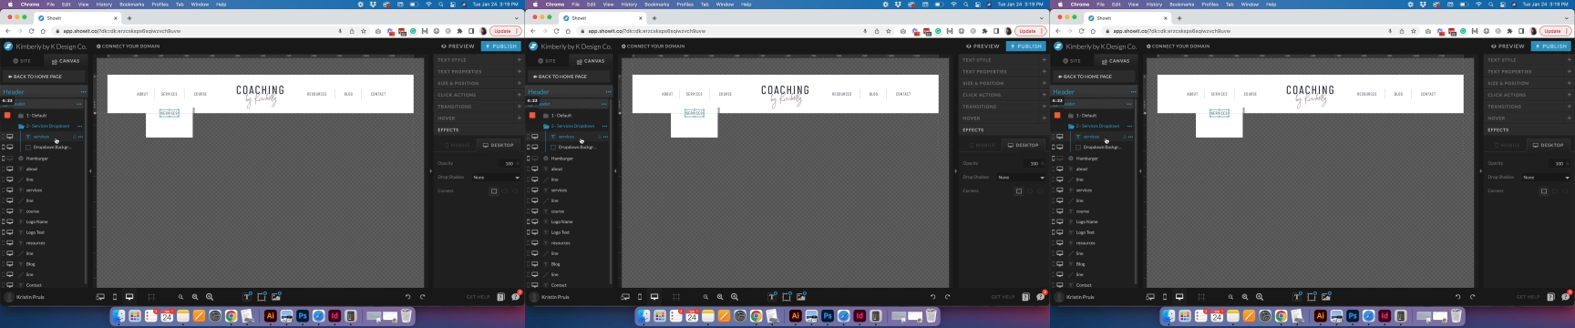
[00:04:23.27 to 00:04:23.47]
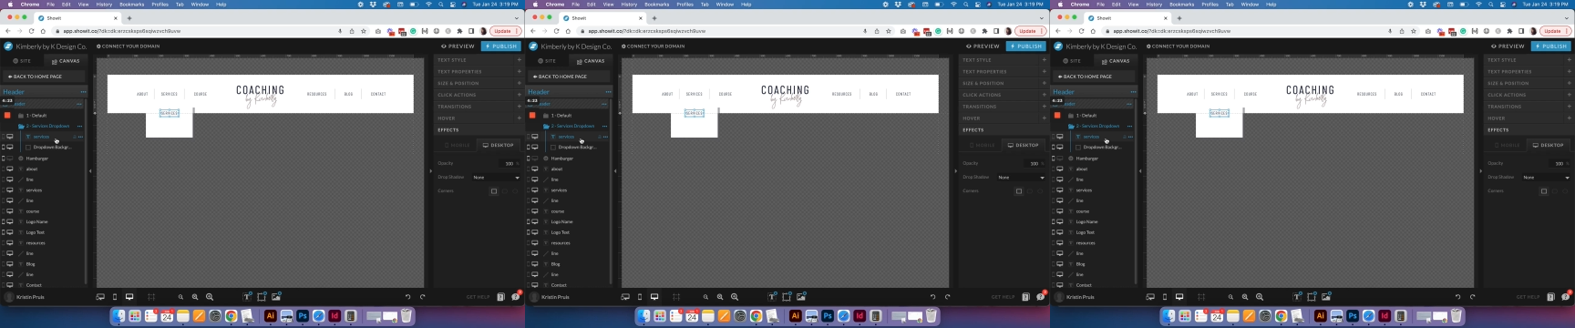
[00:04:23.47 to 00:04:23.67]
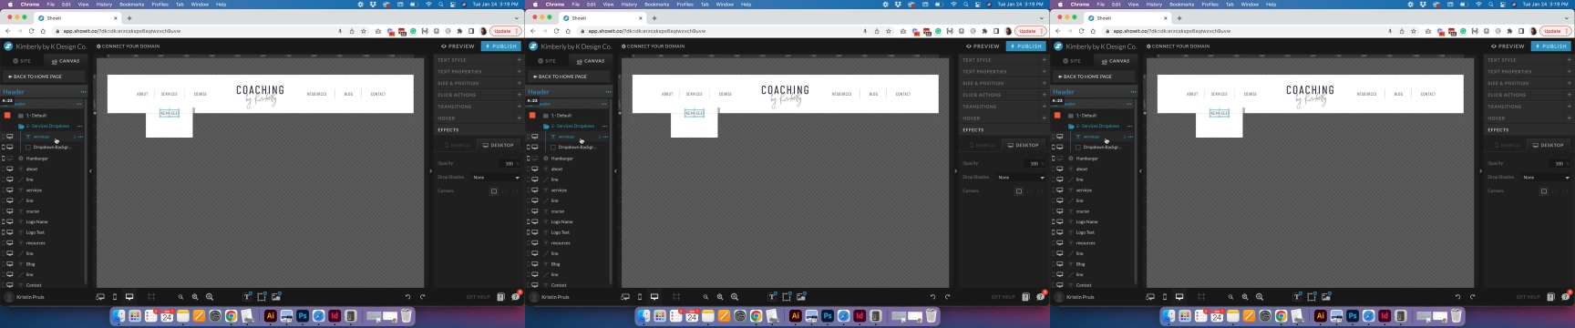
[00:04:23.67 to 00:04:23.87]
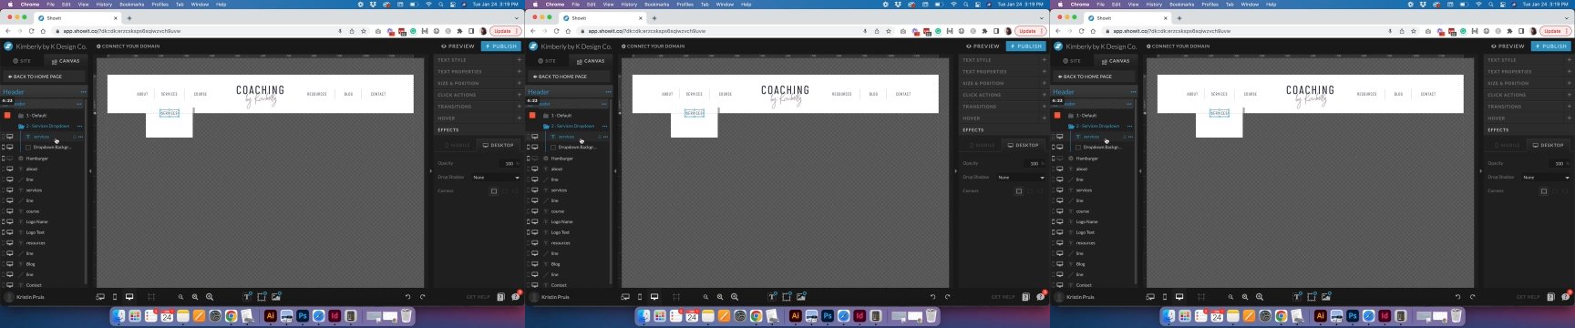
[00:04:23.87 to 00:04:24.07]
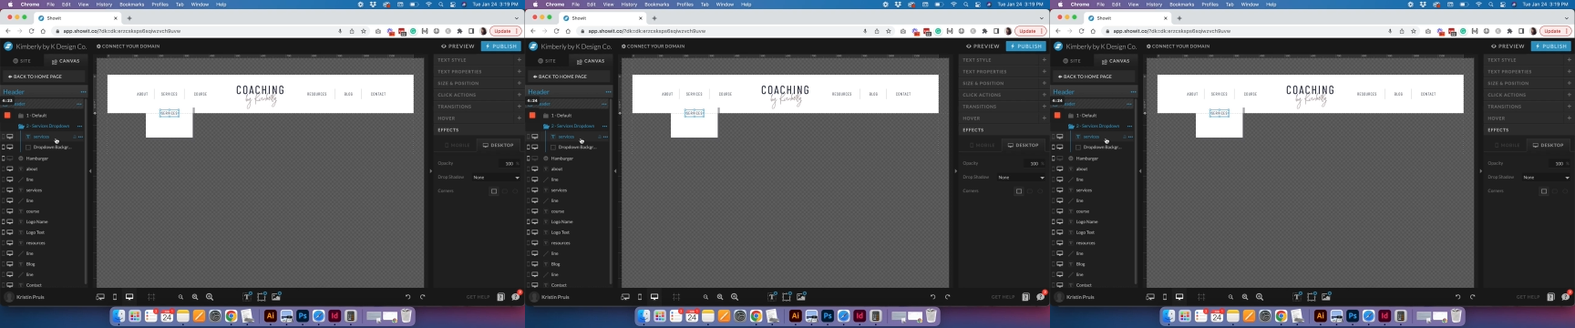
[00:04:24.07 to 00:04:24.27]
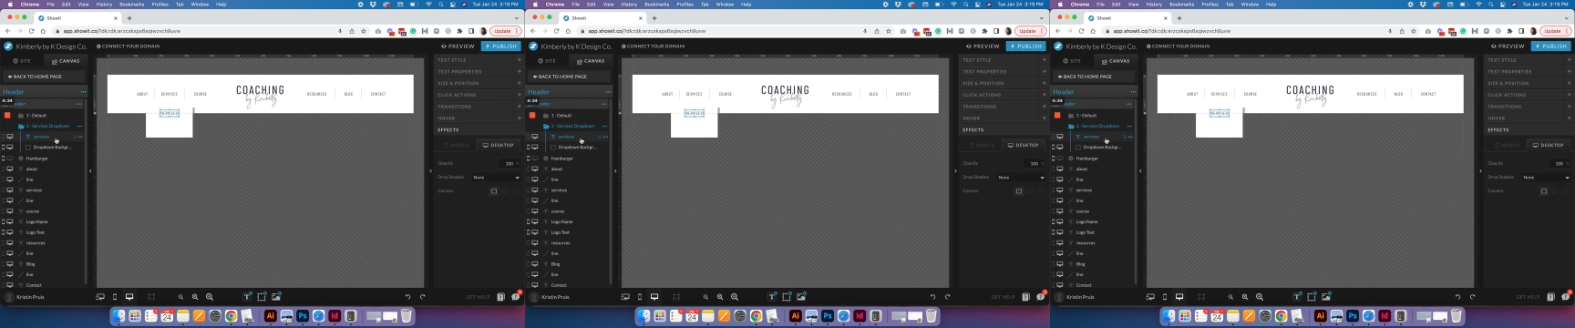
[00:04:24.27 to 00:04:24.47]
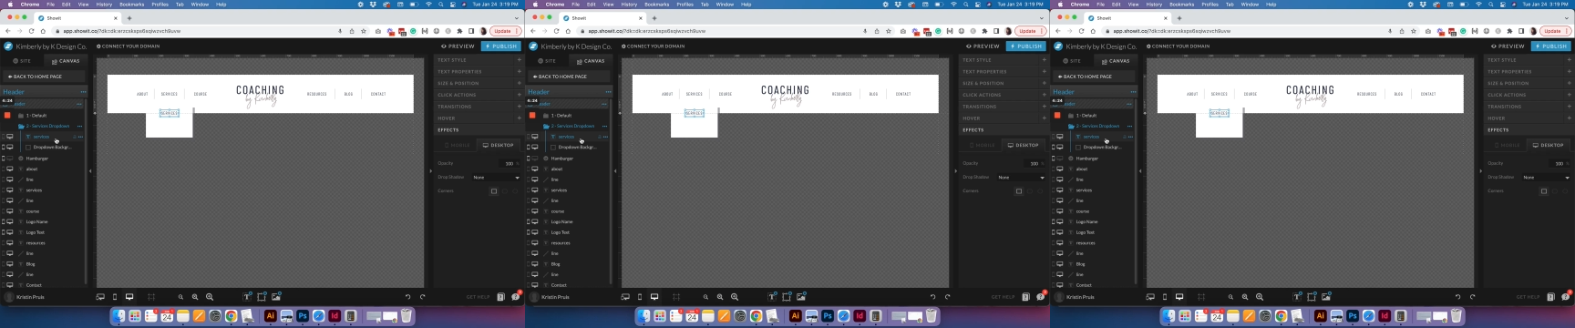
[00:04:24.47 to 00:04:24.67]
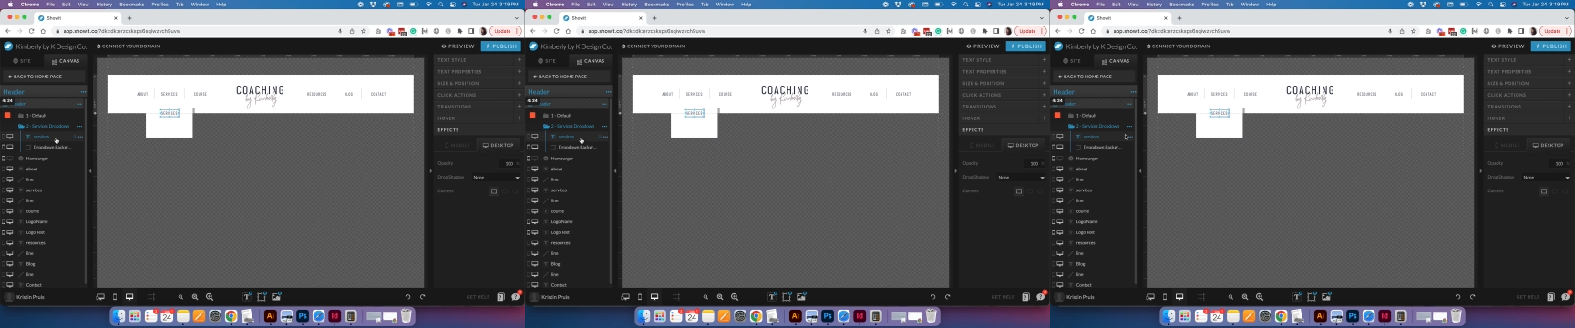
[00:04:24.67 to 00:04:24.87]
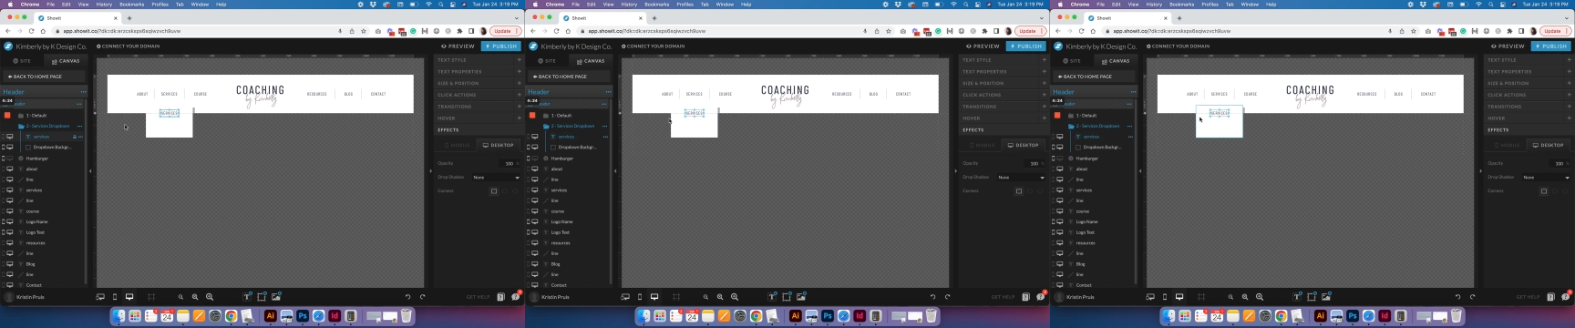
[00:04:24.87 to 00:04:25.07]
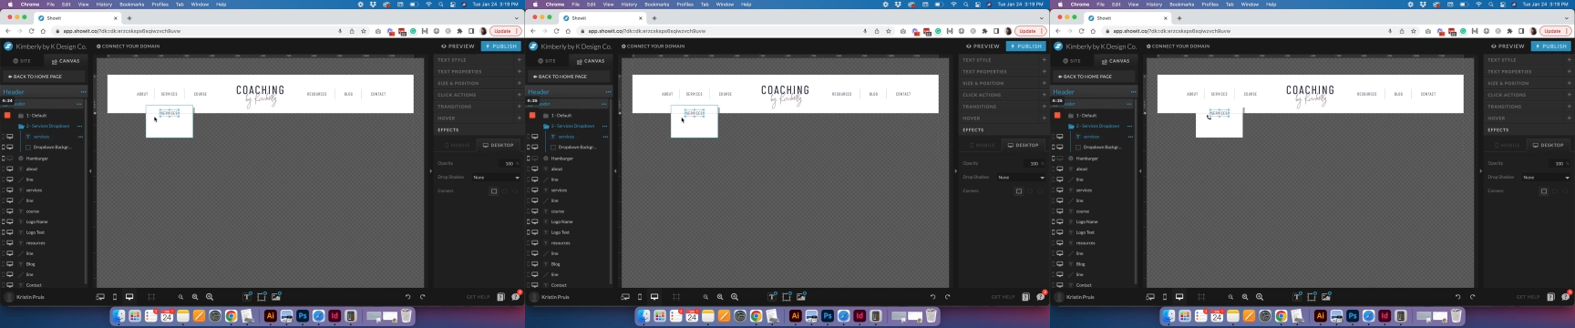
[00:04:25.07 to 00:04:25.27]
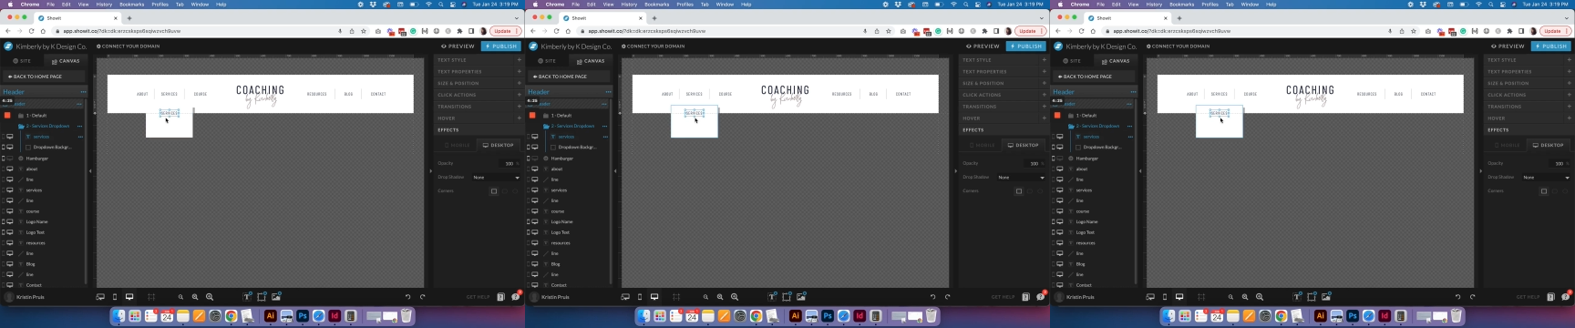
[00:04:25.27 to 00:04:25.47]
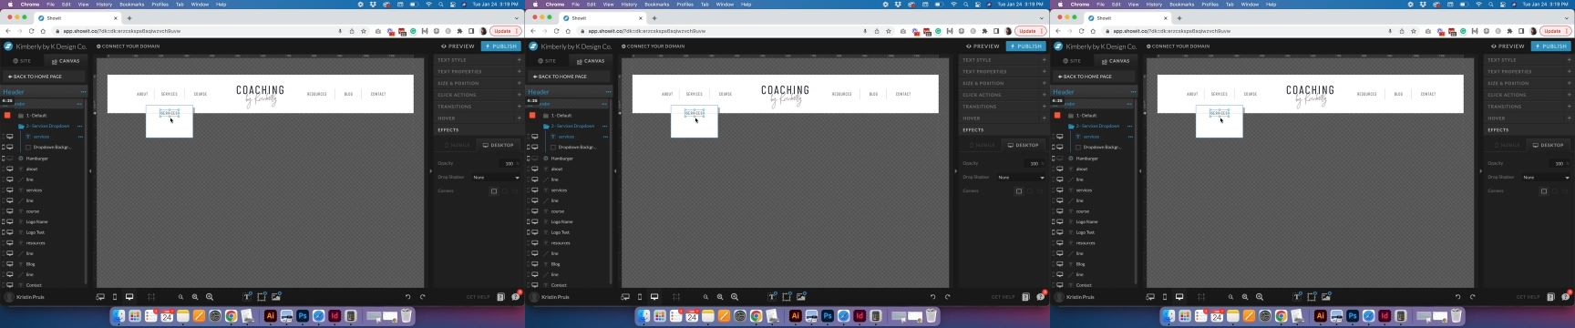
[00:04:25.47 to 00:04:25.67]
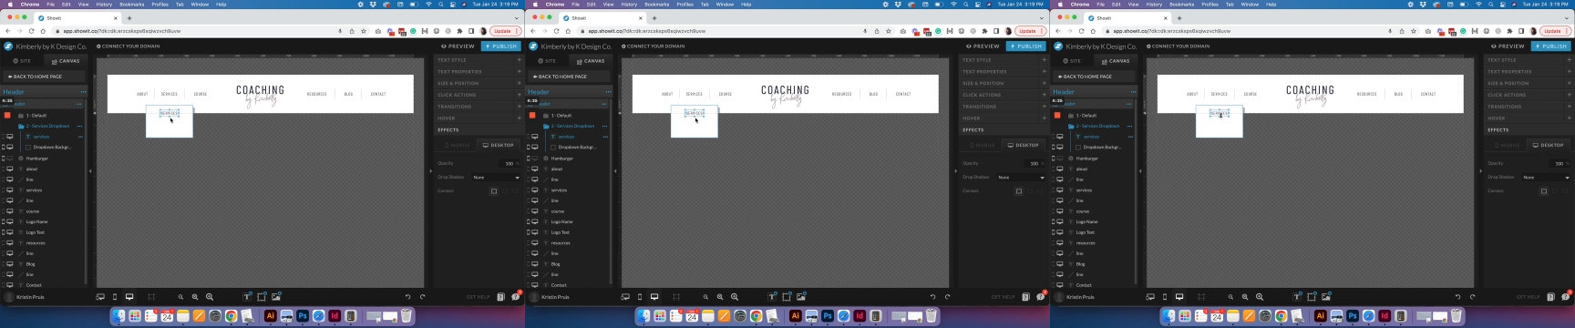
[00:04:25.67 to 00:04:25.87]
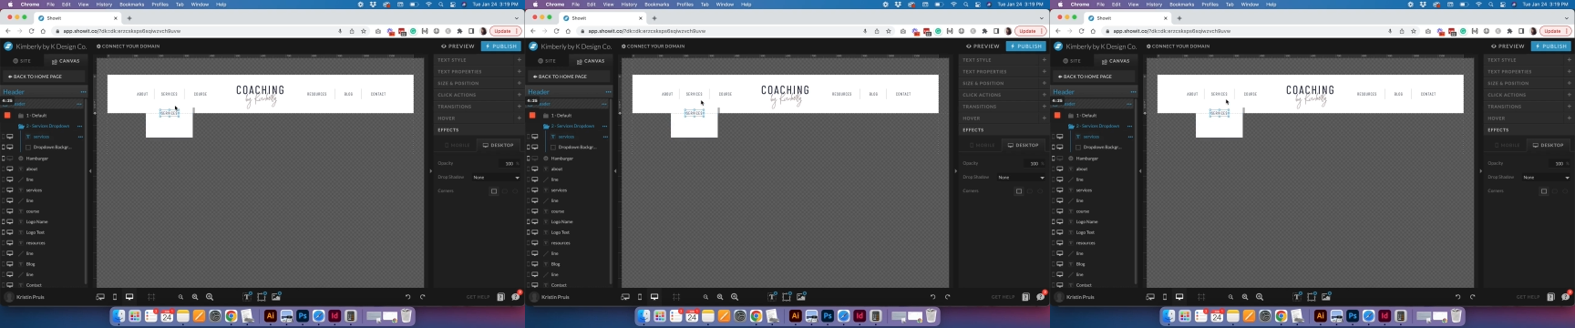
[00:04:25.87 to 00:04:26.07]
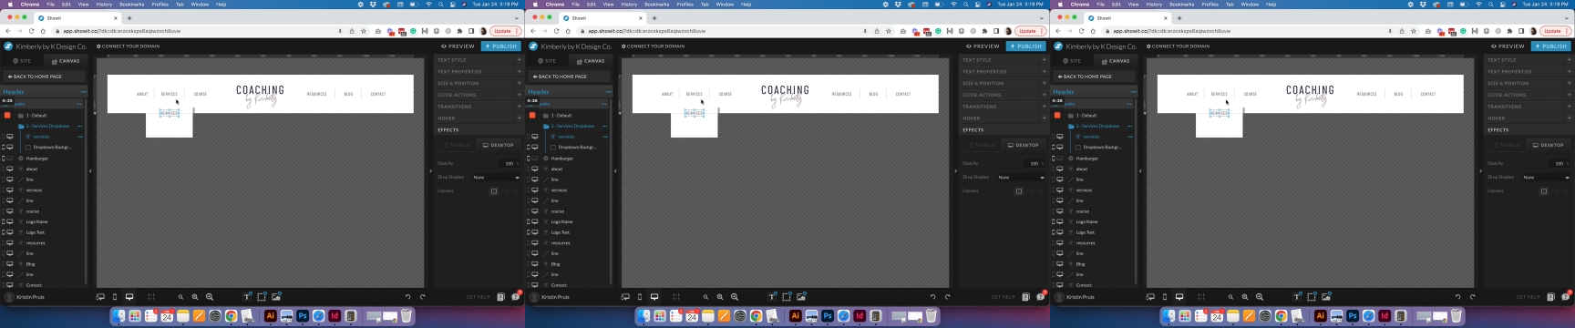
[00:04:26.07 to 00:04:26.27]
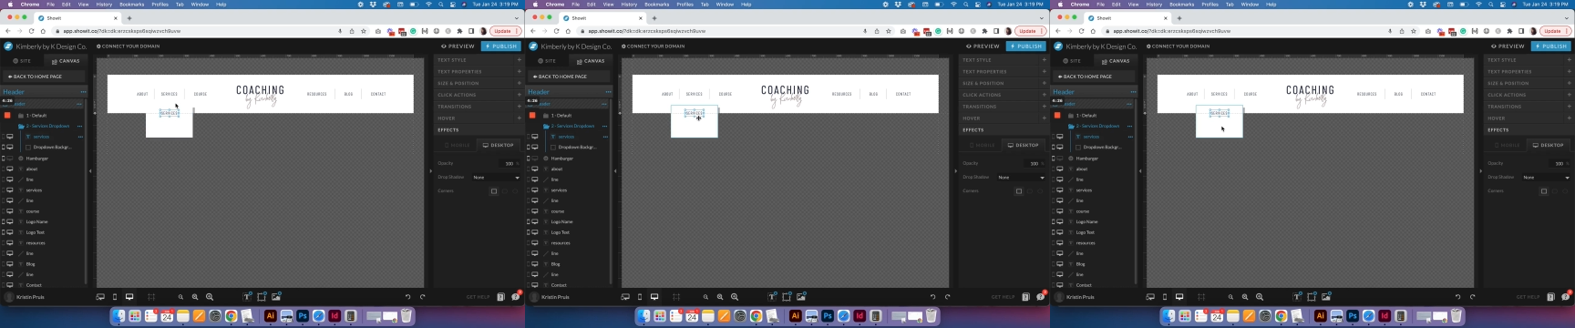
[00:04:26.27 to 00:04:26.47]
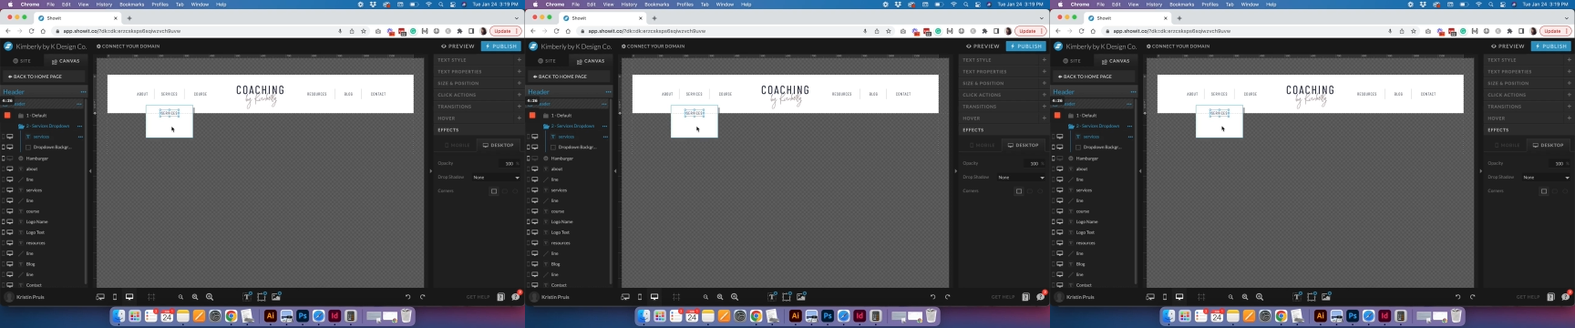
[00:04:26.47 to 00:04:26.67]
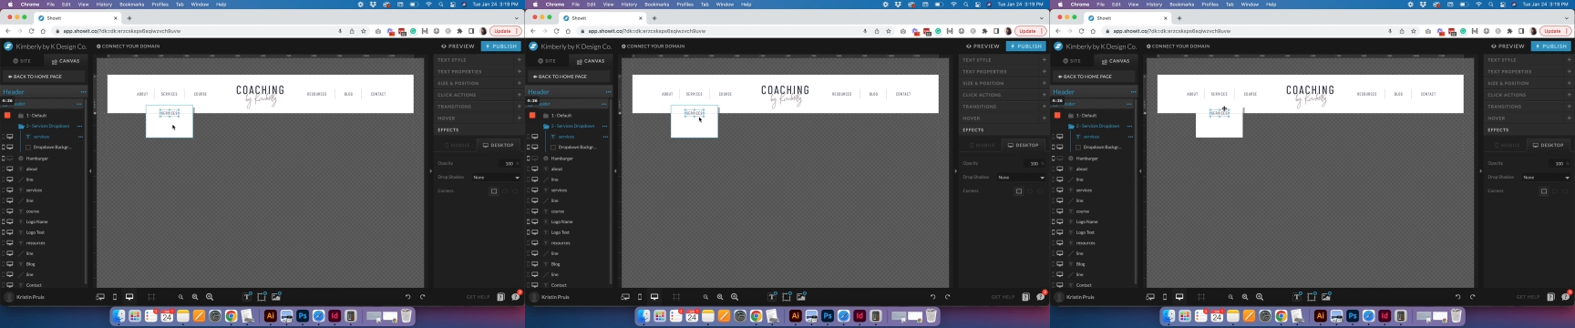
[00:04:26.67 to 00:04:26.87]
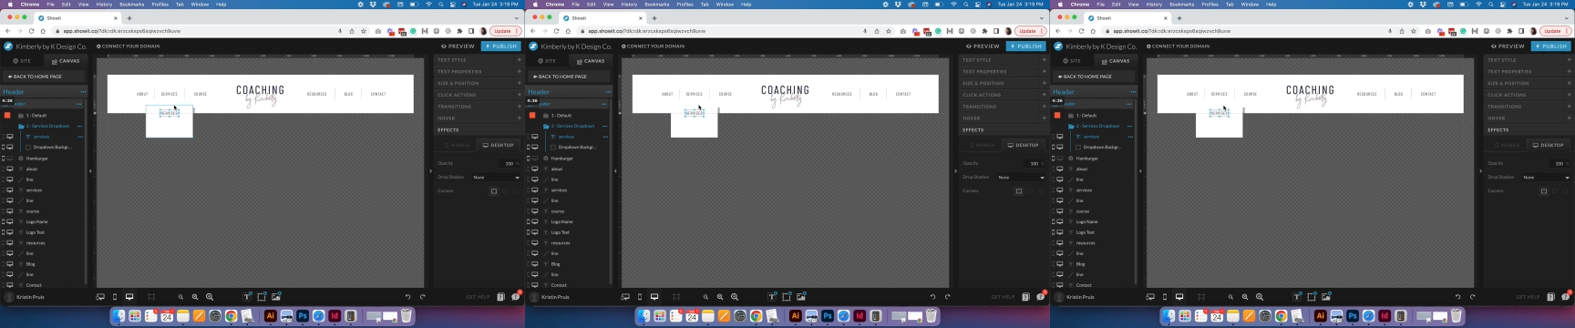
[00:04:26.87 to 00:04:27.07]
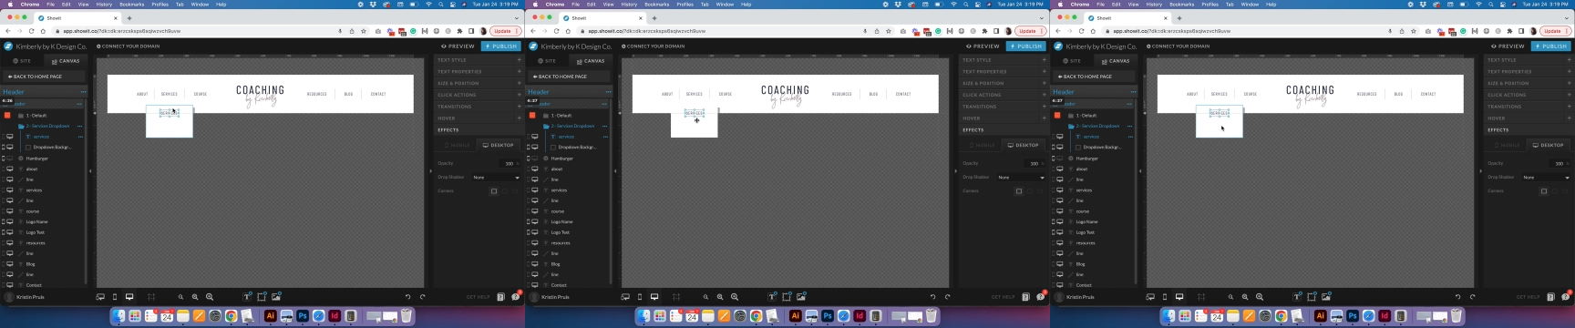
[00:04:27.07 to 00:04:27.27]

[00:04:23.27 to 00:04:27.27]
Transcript: (no speaker visible)